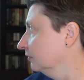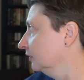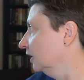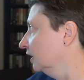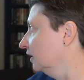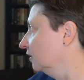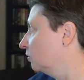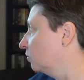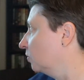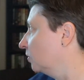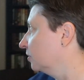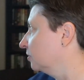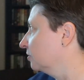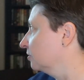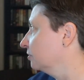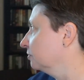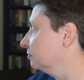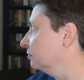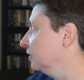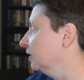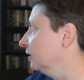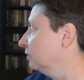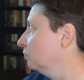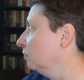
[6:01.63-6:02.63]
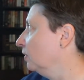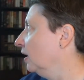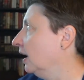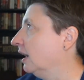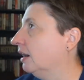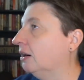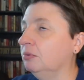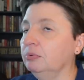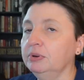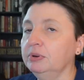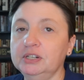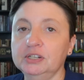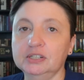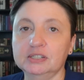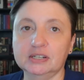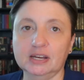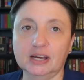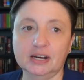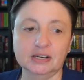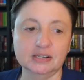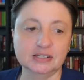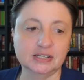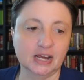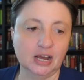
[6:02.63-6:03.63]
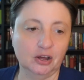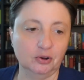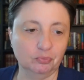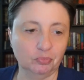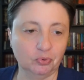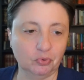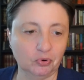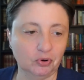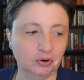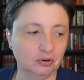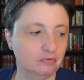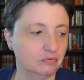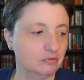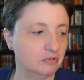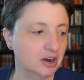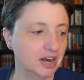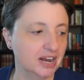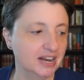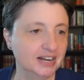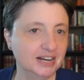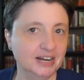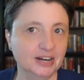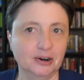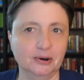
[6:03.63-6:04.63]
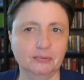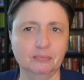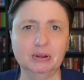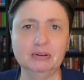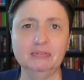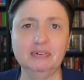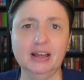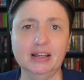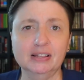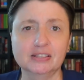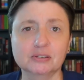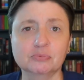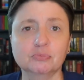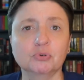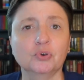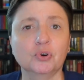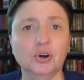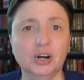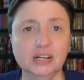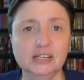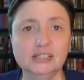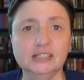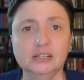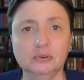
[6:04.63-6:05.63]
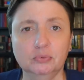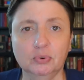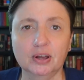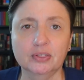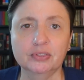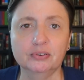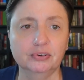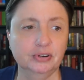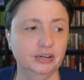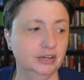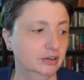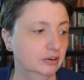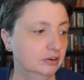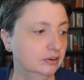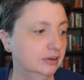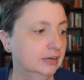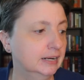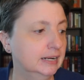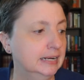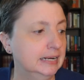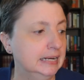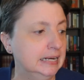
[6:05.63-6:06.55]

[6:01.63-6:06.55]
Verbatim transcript: In quarter three, wow, just got a downpour of rain here. We've had some crazy weather here.